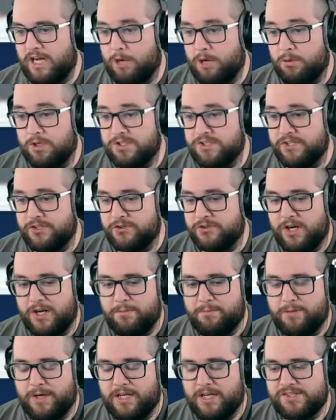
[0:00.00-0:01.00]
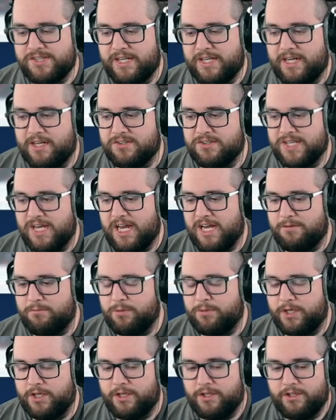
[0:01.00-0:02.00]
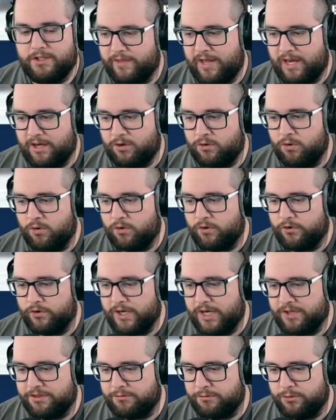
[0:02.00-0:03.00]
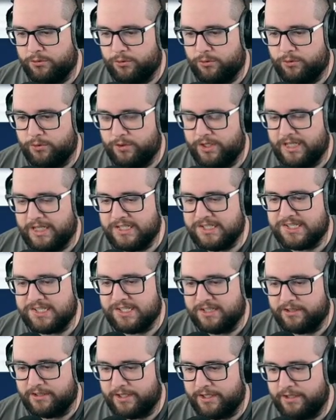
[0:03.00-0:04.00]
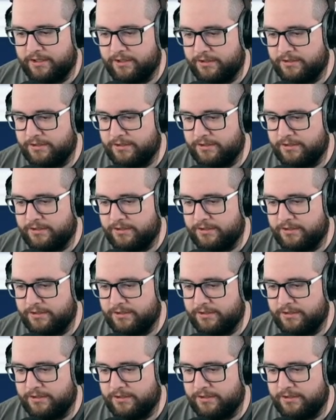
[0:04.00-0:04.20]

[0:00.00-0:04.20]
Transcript: I was going to try to botch that outside, but that corner got through instantly.